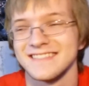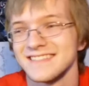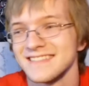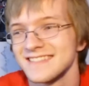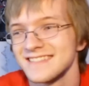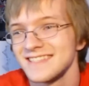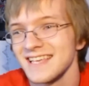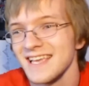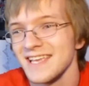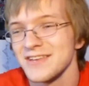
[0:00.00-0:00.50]

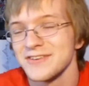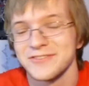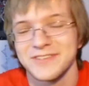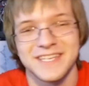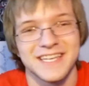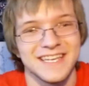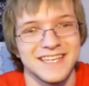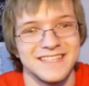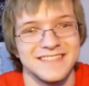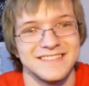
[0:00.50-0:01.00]
Just say your
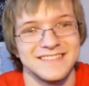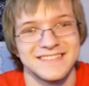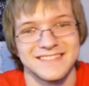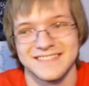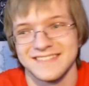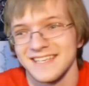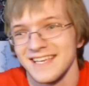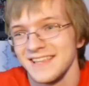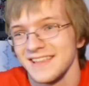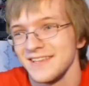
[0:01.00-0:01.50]
kids.
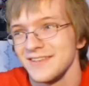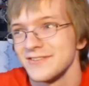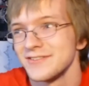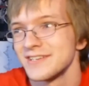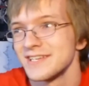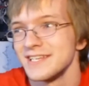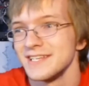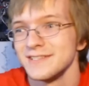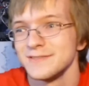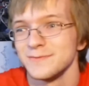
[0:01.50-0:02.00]
Just say that your
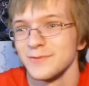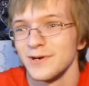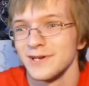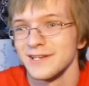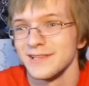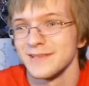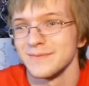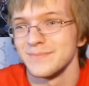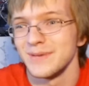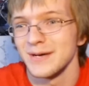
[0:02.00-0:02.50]
kids
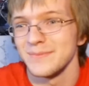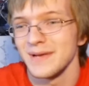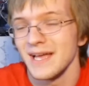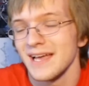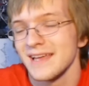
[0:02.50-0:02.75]
wanted the puppy.